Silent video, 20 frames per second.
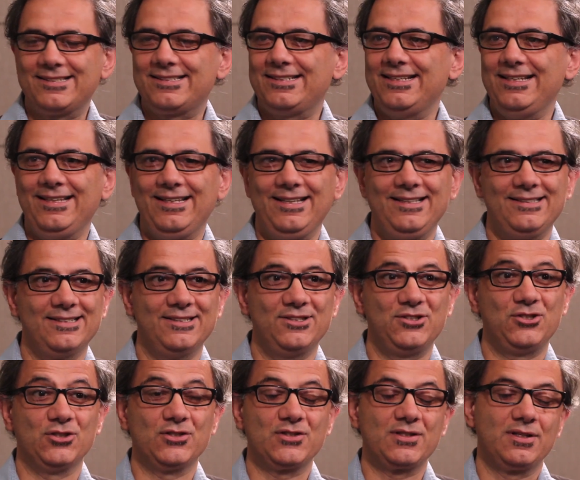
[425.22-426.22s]
to CDs
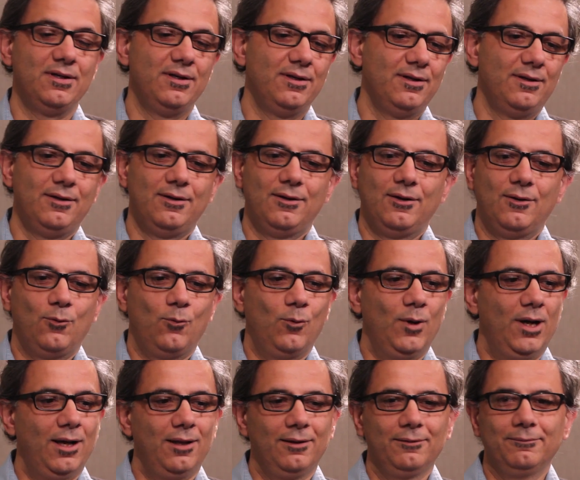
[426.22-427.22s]
is just,
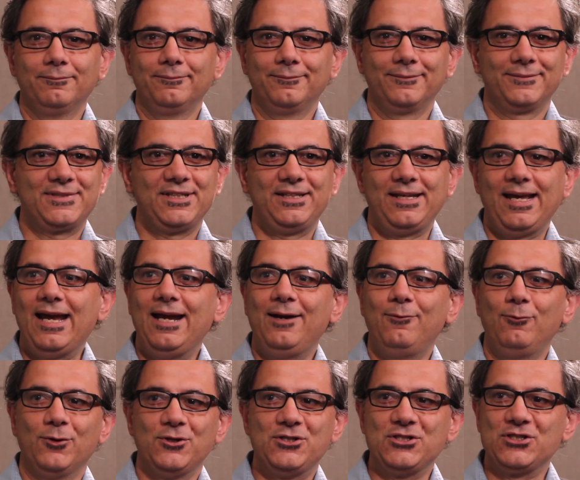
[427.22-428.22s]
well, today
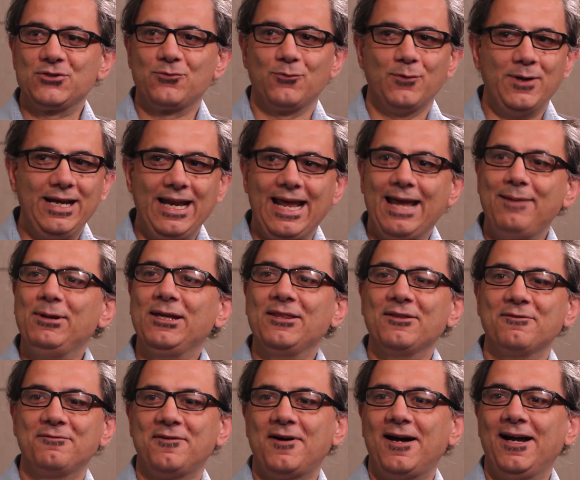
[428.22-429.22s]
we're just renaming
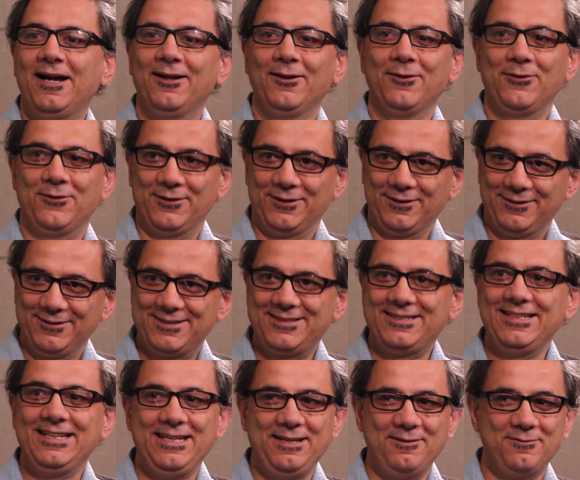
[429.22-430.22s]
the file the
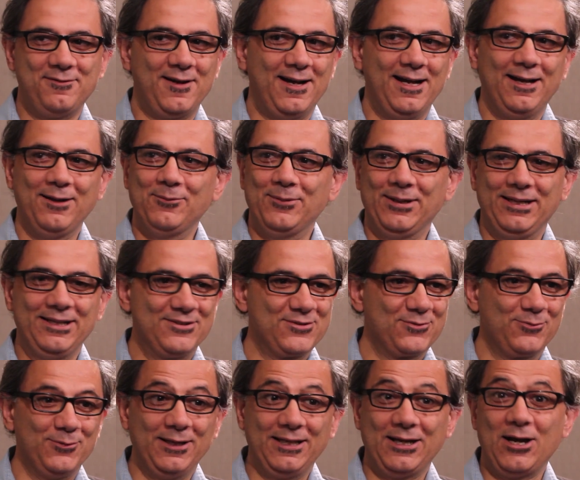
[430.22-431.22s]
CD file, but
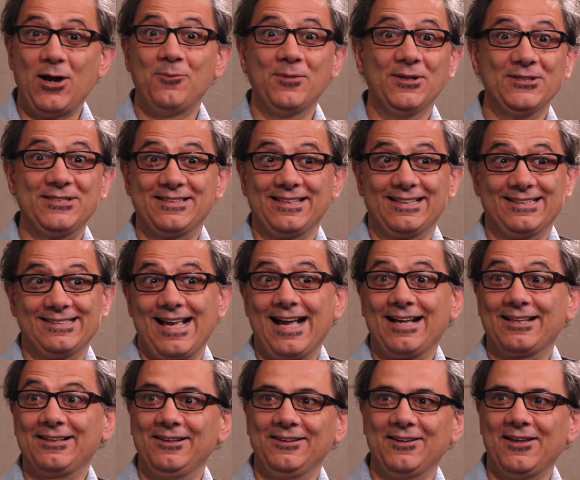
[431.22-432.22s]
it's really almost
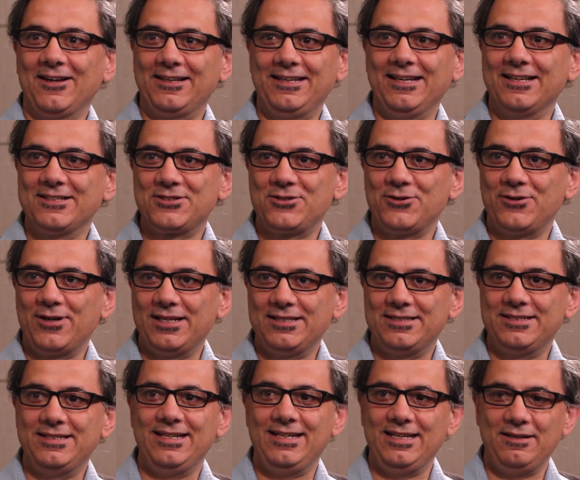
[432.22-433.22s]
exactly like yesterday's
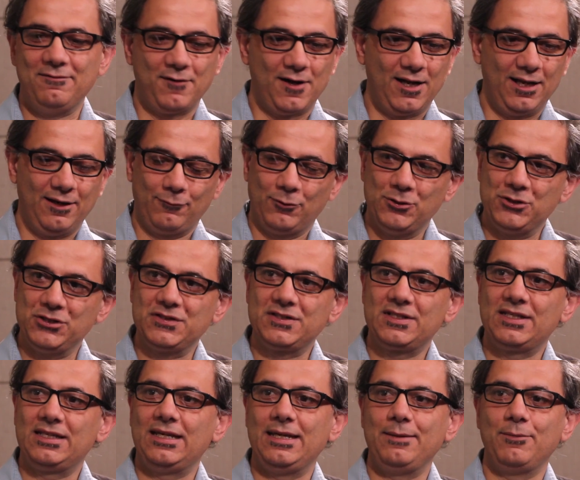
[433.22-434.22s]
DD file, and we
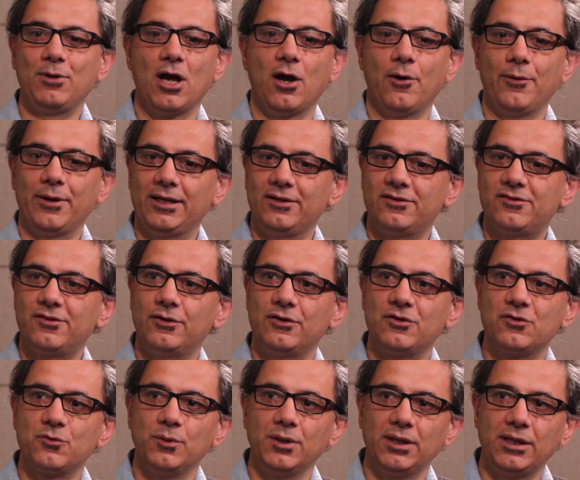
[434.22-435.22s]
just keep going. And so
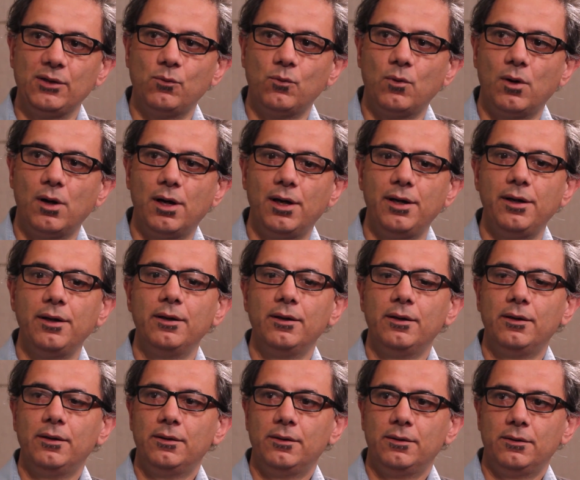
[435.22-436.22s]
it's really one
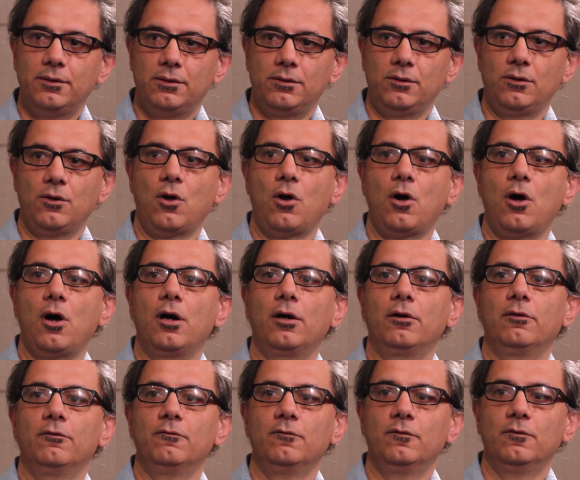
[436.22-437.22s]

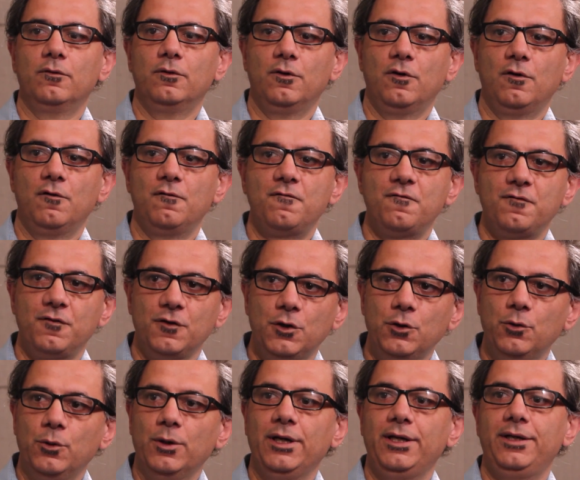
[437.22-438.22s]
long,
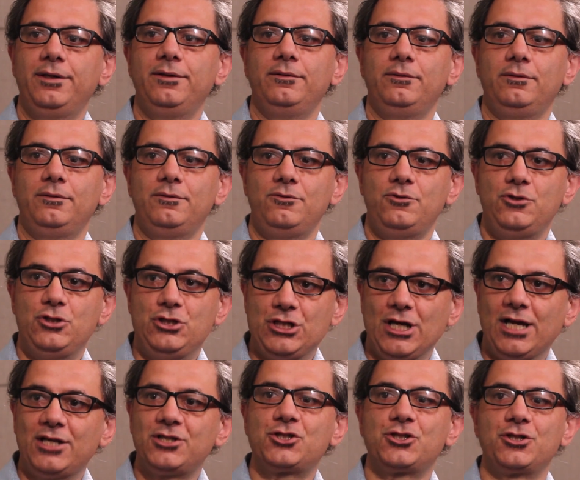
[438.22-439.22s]
fluid
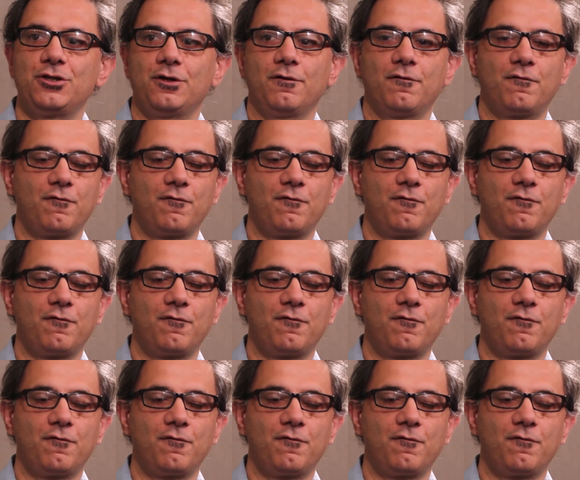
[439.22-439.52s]
gesture